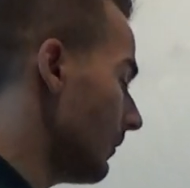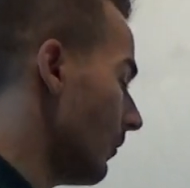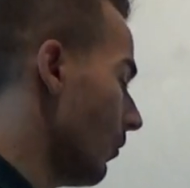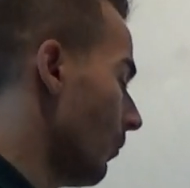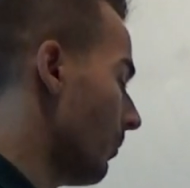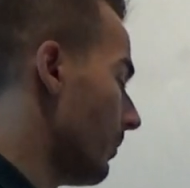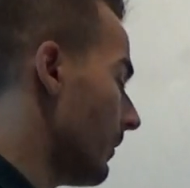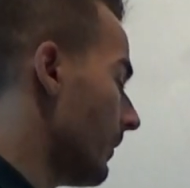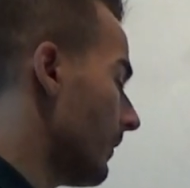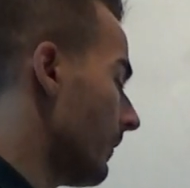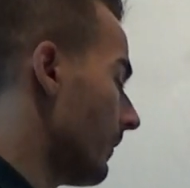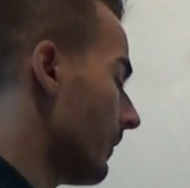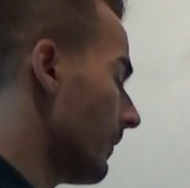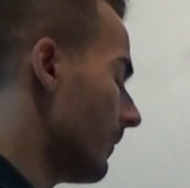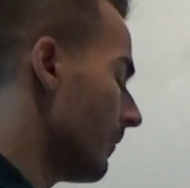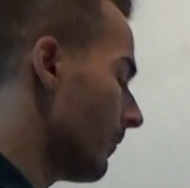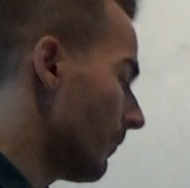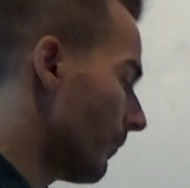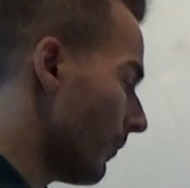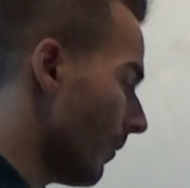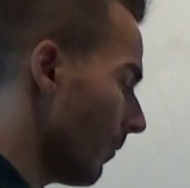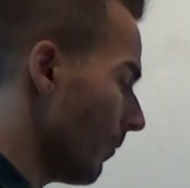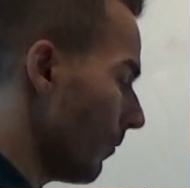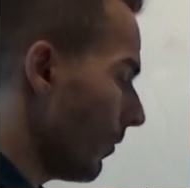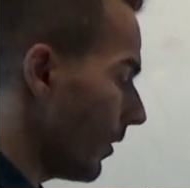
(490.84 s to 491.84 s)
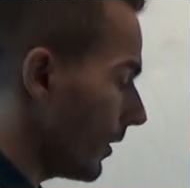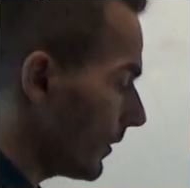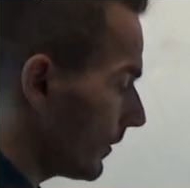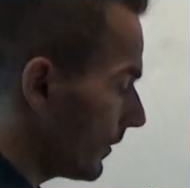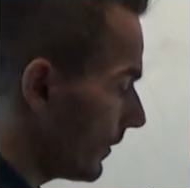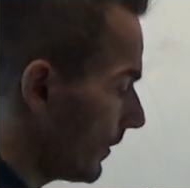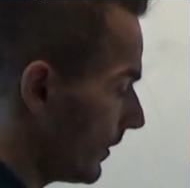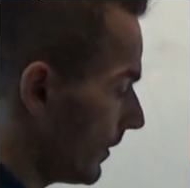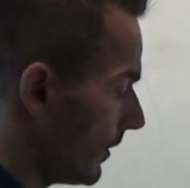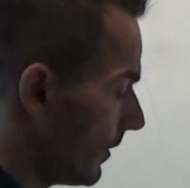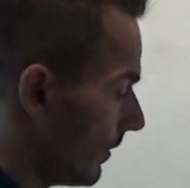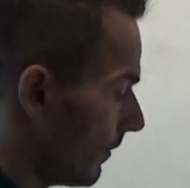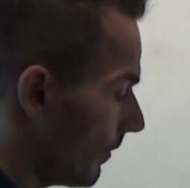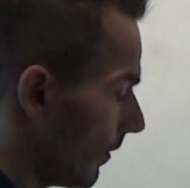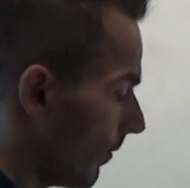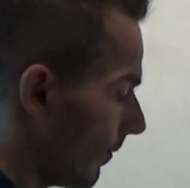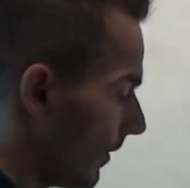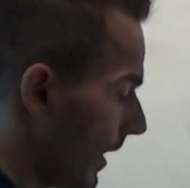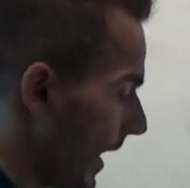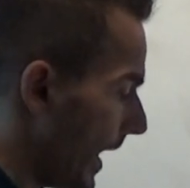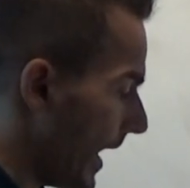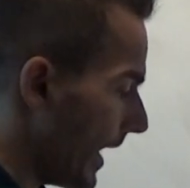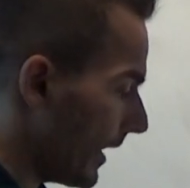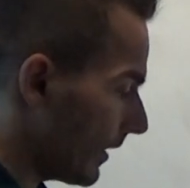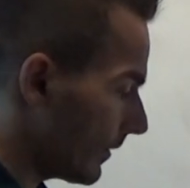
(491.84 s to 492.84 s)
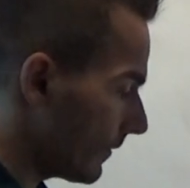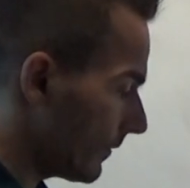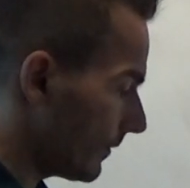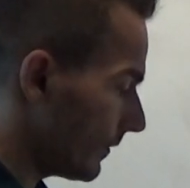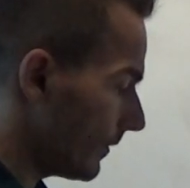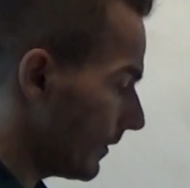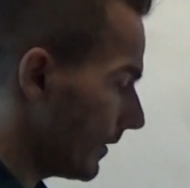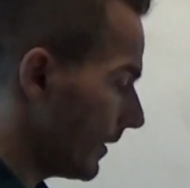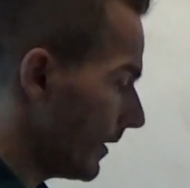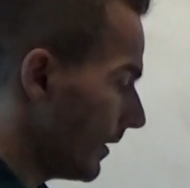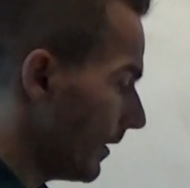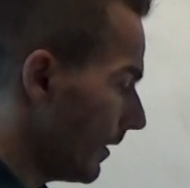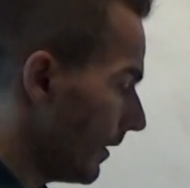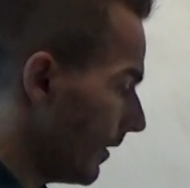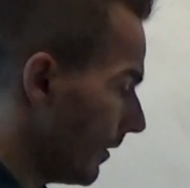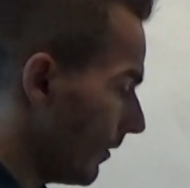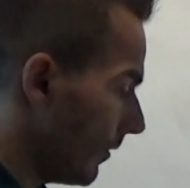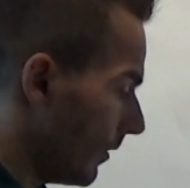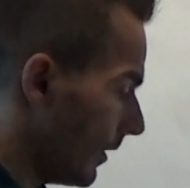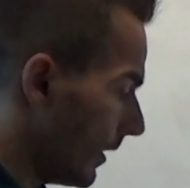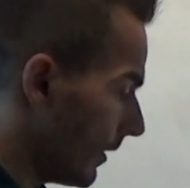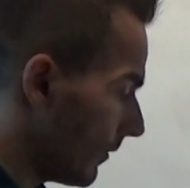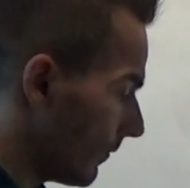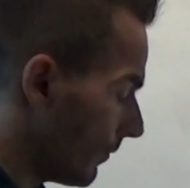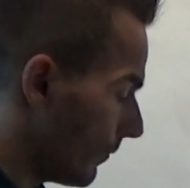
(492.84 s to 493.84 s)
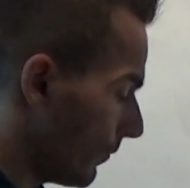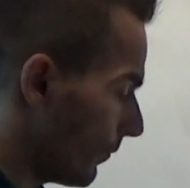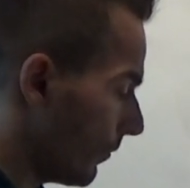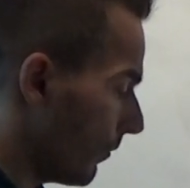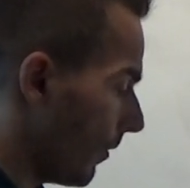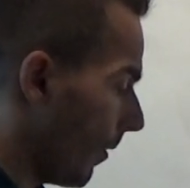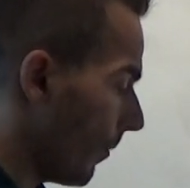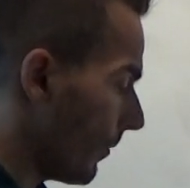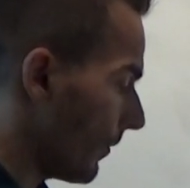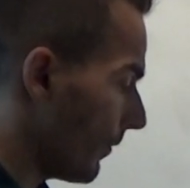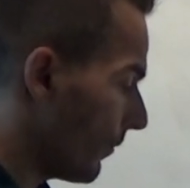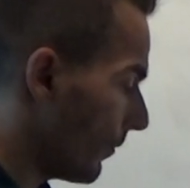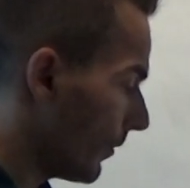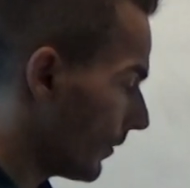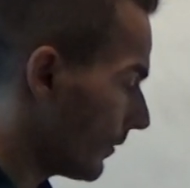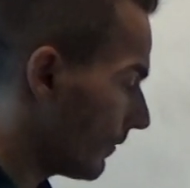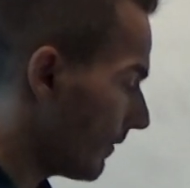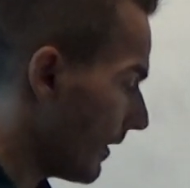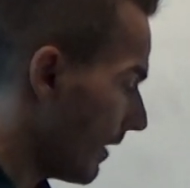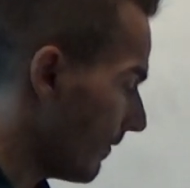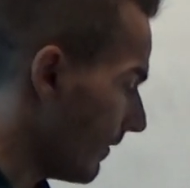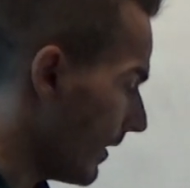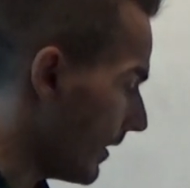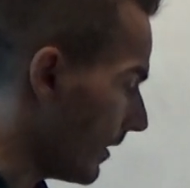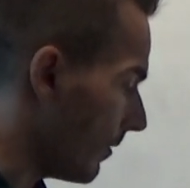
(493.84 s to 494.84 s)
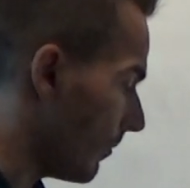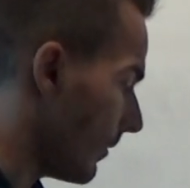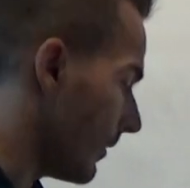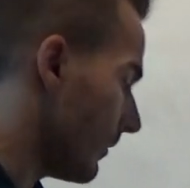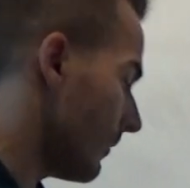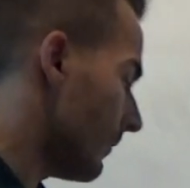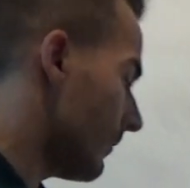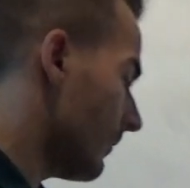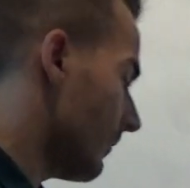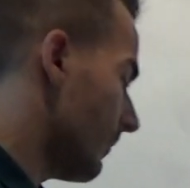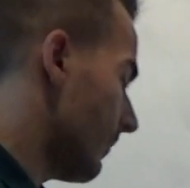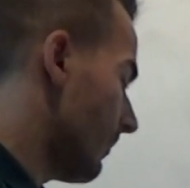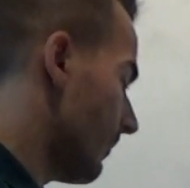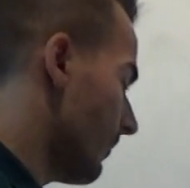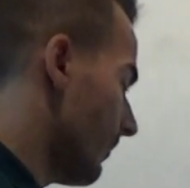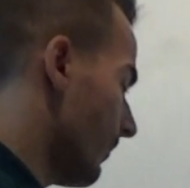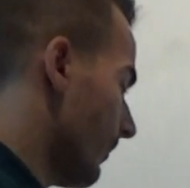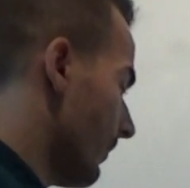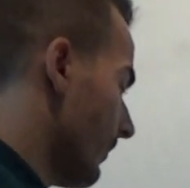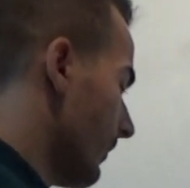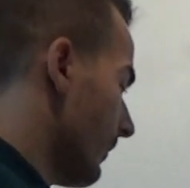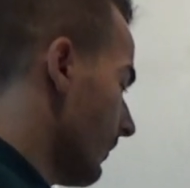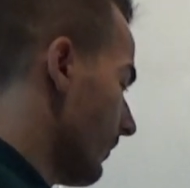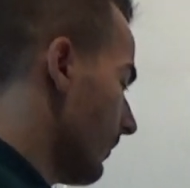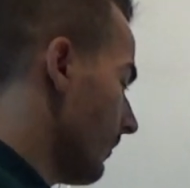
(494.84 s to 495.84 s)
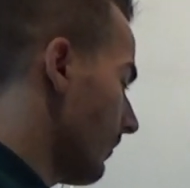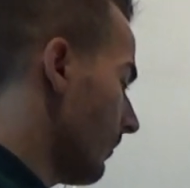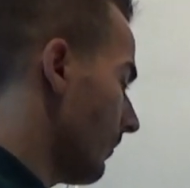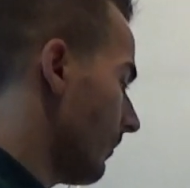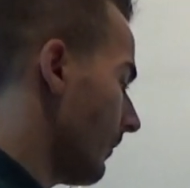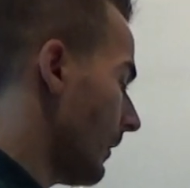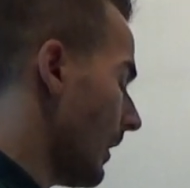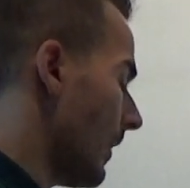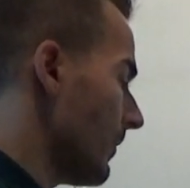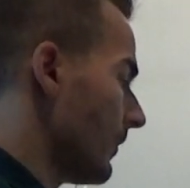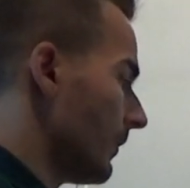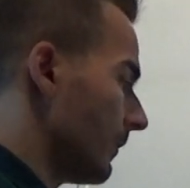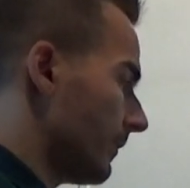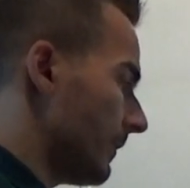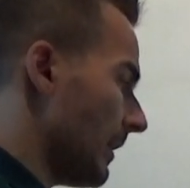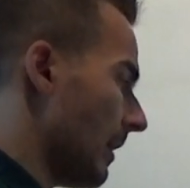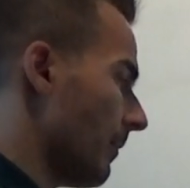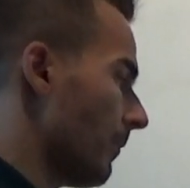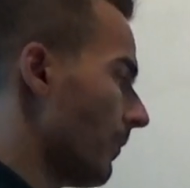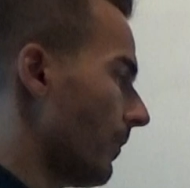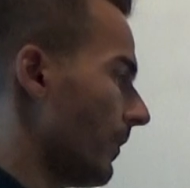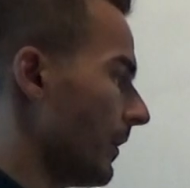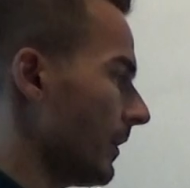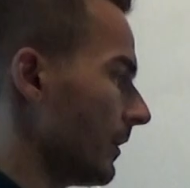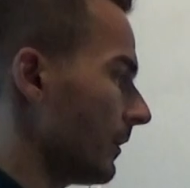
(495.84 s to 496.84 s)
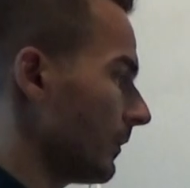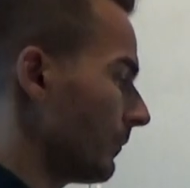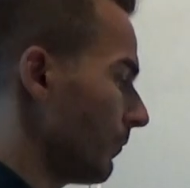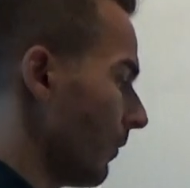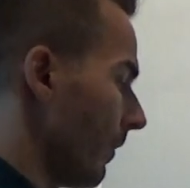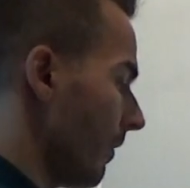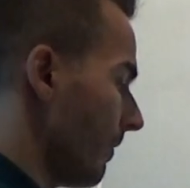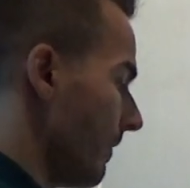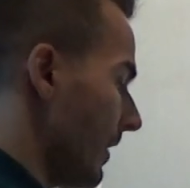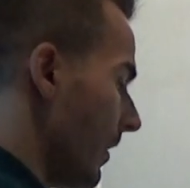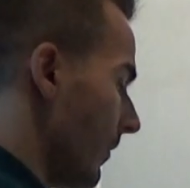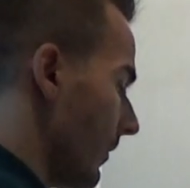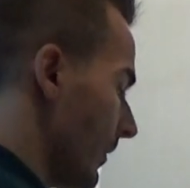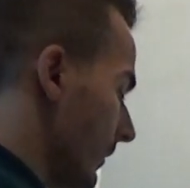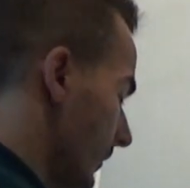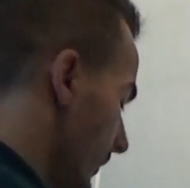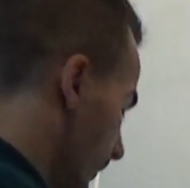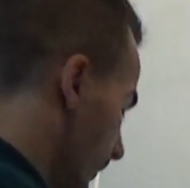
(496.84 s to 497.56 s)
open, from what? From x, and from the first 5 elements. And the same thing is for the variance.